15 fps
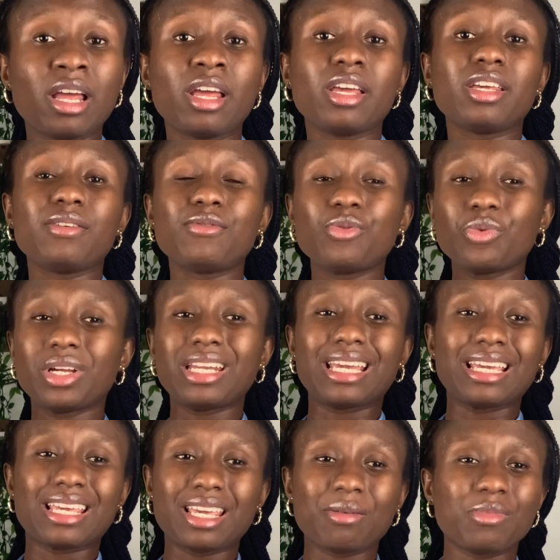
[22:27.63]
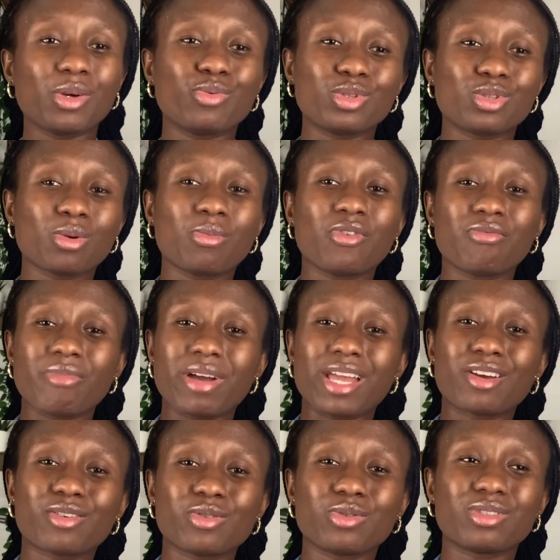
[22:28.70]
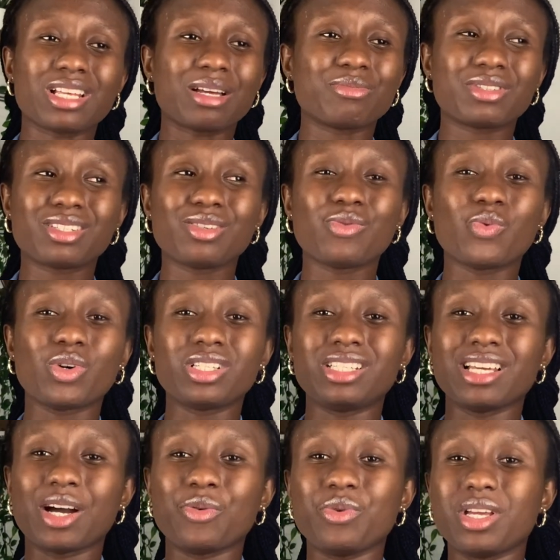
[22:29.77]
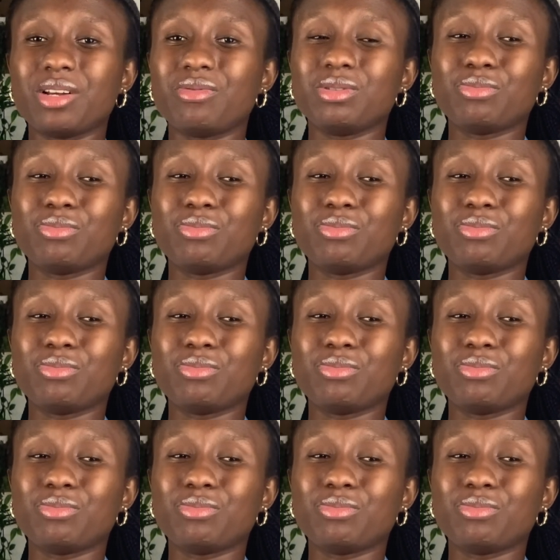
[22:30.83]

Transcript: Even when I came here with some of my clothes, I'm seeing what they are wearing.